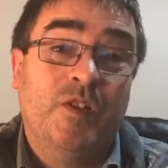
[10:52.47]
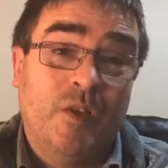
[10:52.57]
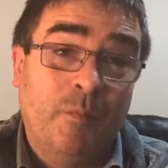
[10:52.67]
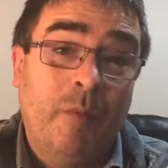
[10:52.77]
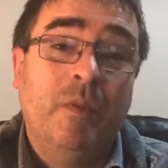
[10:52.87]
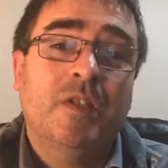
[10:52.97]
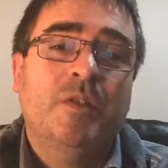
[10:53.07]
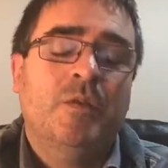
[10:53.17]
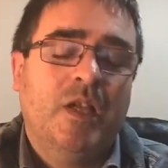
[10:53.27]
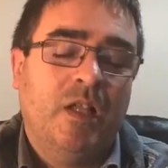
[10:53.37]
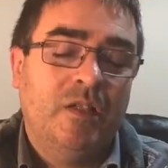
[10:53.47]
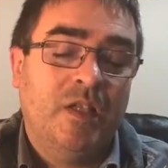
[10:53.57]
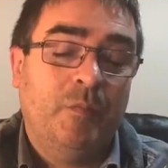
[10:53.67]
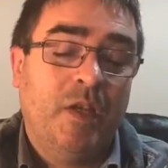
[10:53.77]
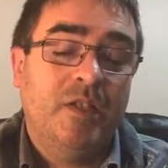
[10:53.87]
for some people, is so
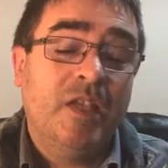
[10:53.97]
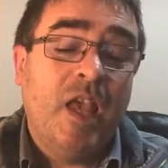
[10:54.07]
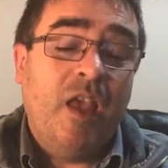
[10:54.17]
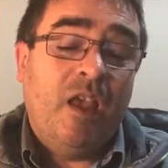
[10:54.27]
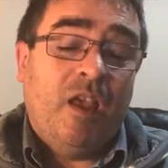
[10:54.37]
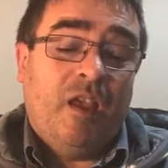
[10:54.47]
challenging, because